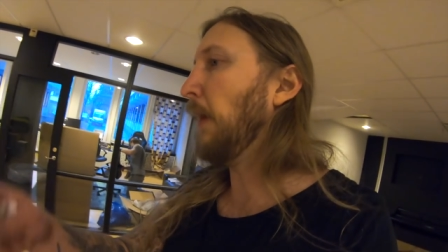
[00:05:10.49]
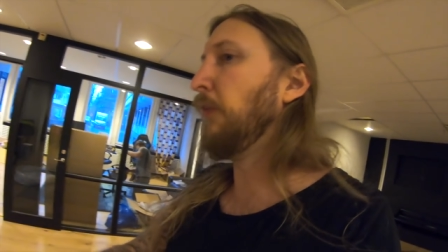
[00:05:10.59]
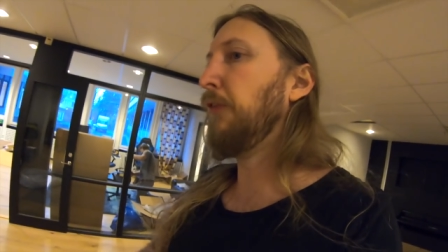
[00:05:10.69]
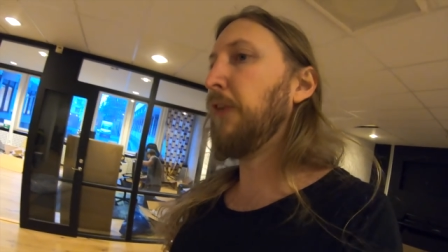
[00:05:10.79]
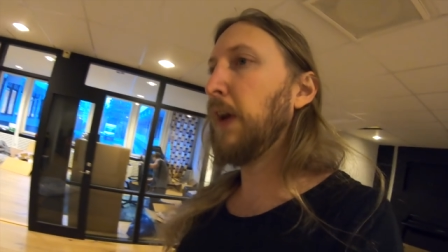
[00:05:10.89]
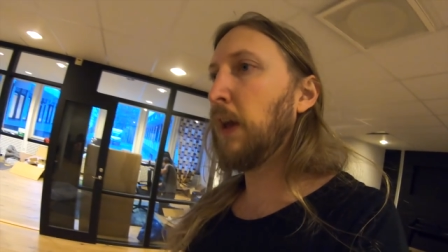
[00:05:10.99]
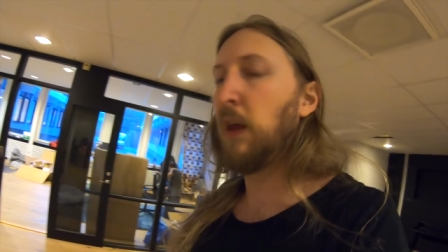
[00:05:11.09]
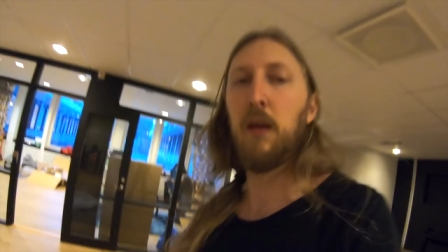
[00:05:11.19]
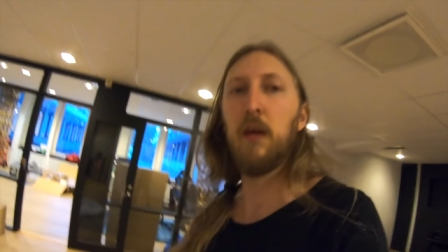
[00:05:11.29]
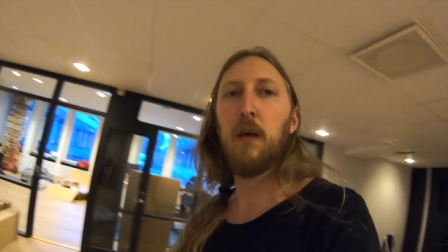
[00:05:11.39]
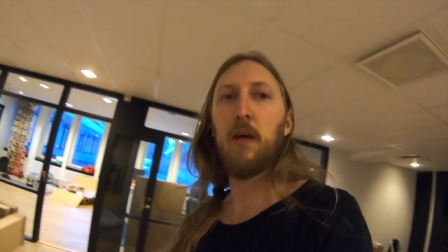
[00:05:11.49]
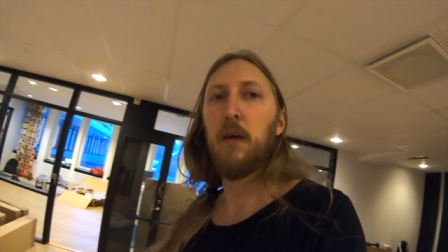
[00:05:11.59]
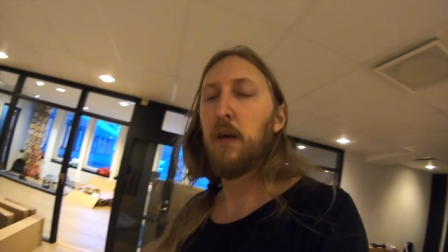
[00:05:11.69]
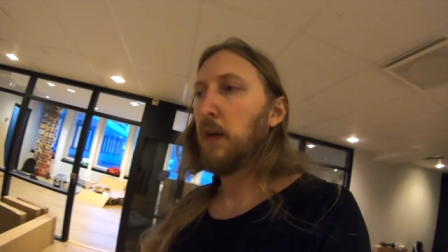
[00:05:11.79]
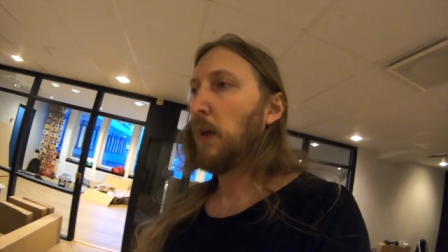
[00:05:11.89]
everything
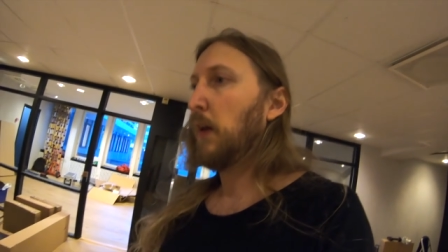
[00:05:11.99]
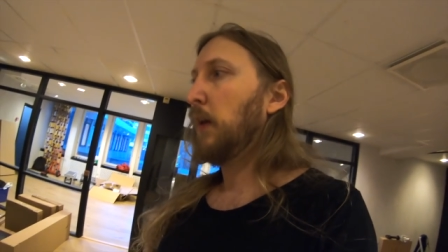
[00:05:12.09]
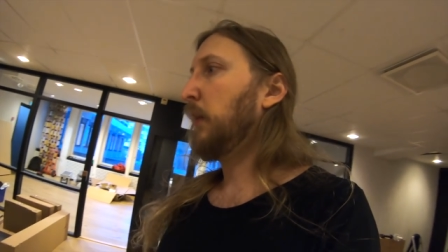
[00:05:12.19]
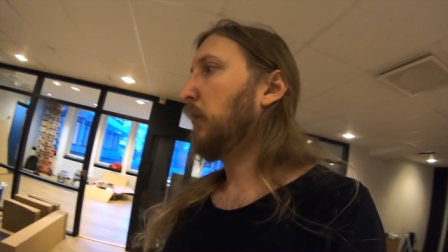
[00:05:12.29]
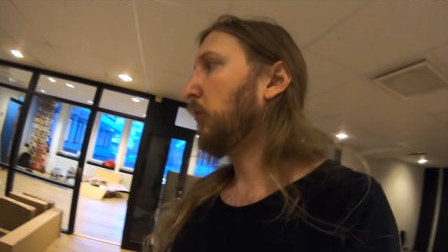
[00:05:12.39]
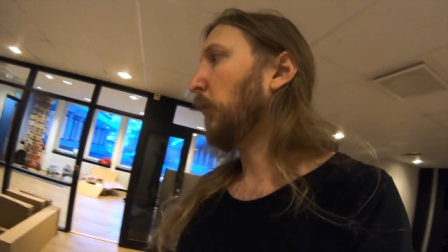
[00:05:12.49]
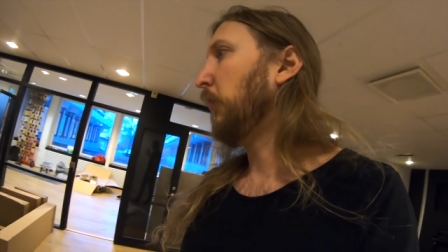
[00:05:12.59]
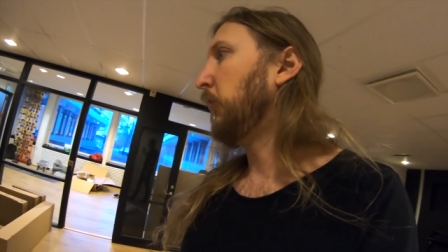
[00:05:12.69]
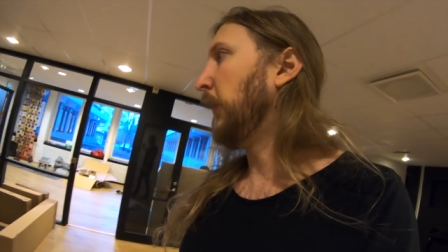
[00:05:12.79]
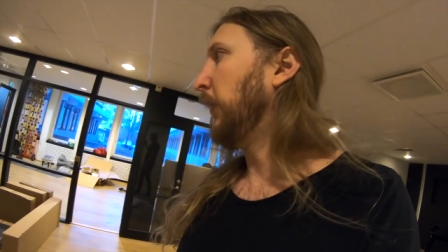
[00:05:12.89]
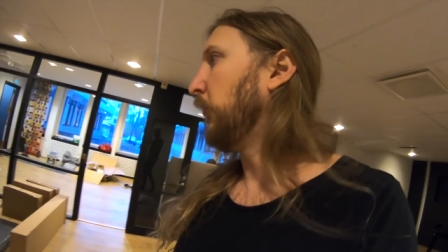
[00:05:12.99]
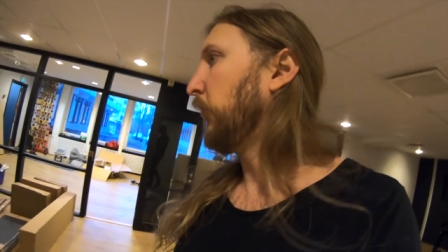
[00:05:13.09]
in the storage here.